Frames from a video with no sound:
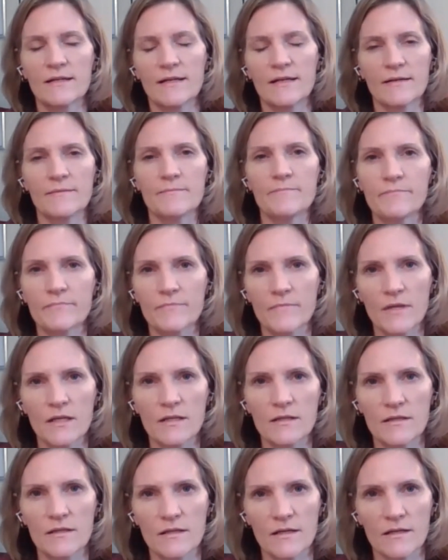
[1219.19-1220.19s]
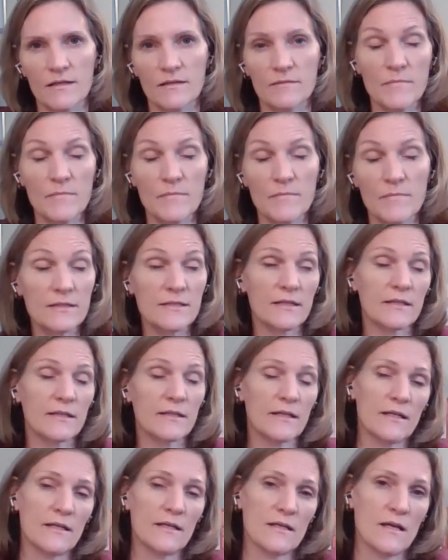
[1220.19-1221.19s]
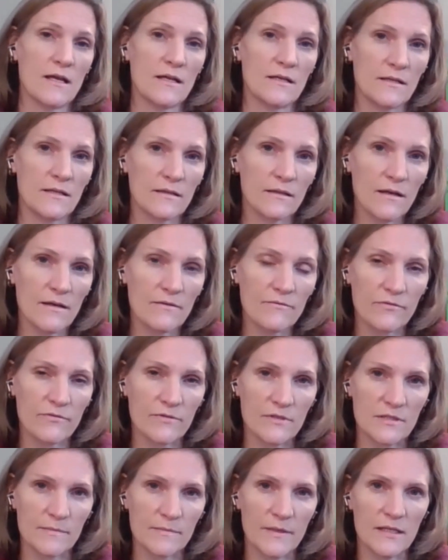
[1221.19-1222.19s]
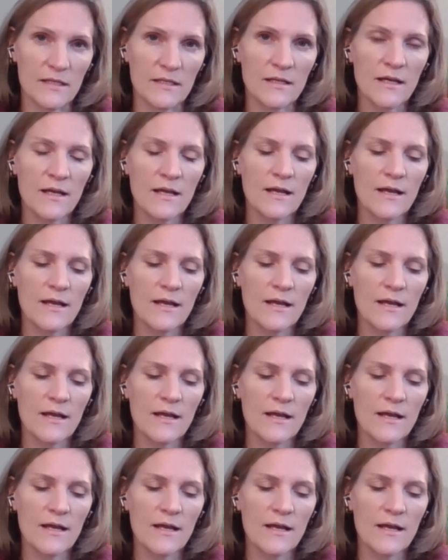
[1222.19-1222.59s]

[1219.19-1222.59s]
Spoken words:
in the military and in law enforcement.